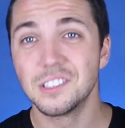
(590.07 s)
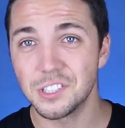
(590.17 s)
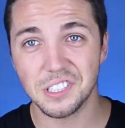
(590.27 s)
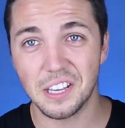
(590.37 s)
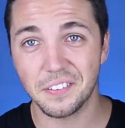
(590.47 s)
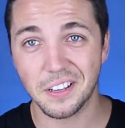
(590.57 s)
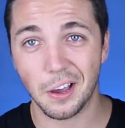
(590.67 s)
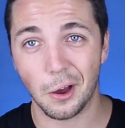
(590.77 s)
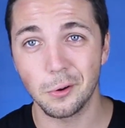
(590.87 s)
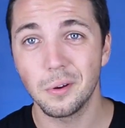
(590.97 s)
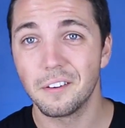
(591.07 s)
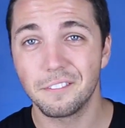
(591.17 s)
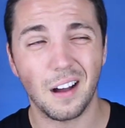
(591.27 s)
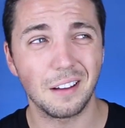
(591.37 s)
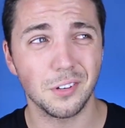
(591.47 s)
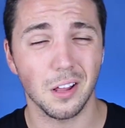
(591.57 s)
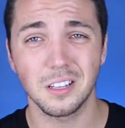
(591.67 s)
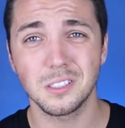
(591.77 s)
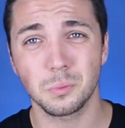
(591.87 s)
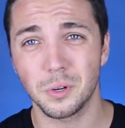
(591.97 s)
just give it a go. five
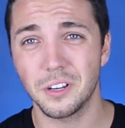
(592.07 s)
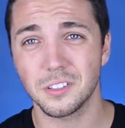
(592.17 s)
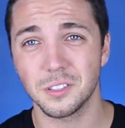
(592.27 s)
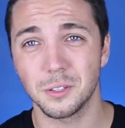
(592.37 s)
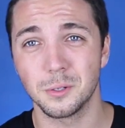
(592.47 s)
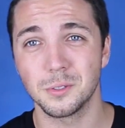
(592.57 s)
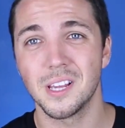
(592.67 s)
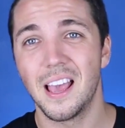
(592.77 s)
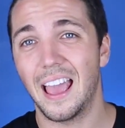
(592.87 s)
dollars, what do you got to lose?